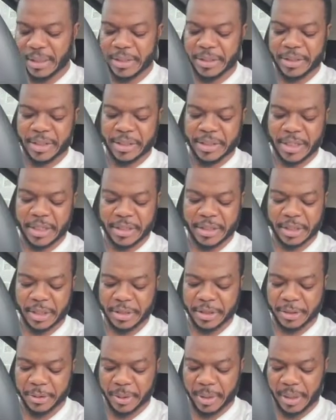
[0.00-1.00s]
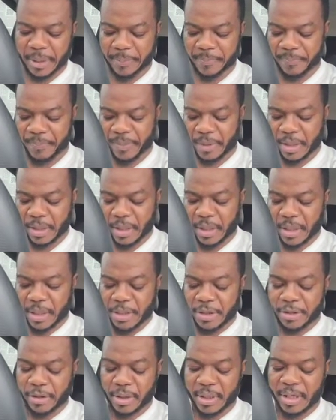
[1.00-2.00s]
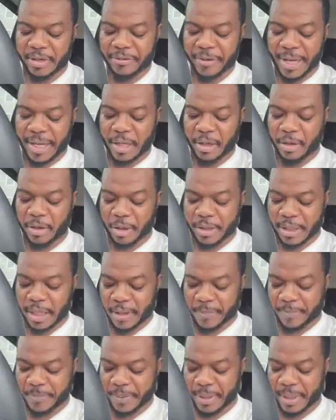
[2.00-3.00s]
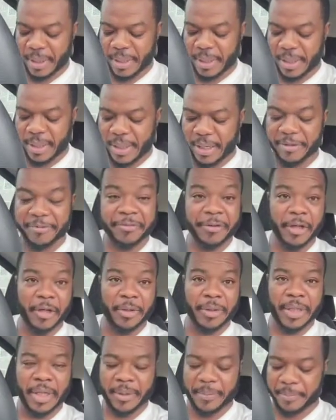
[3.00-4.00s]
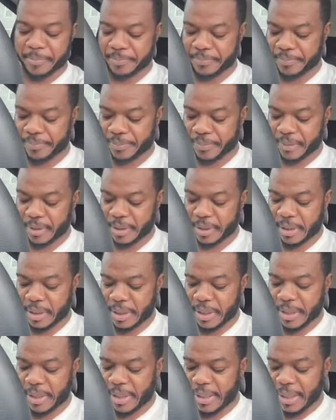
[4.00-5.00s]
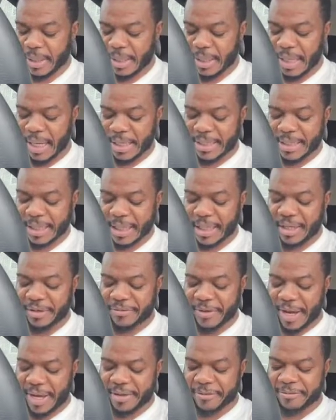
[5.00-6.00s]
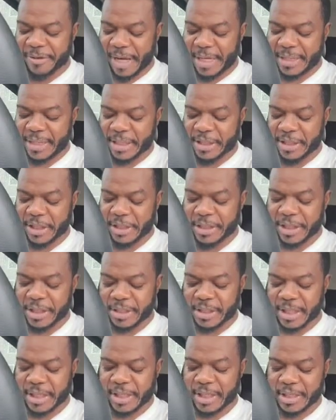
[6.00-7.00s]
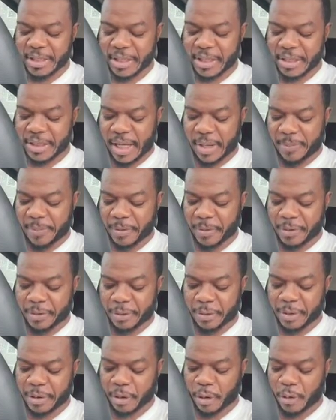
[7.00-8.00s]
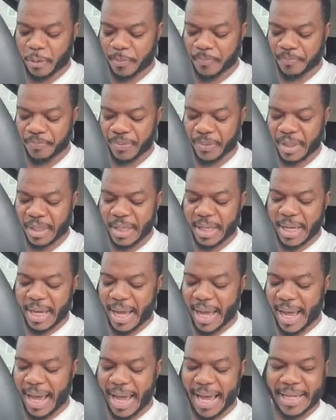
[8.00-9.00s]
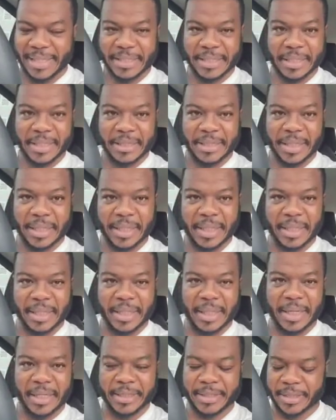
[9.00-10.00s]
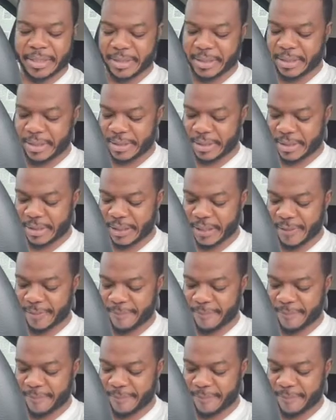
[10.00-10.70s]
Jesus said to him. So Levi got up and followed him. Later, Levi invited Jesus and his disciples to his home as dinner guests.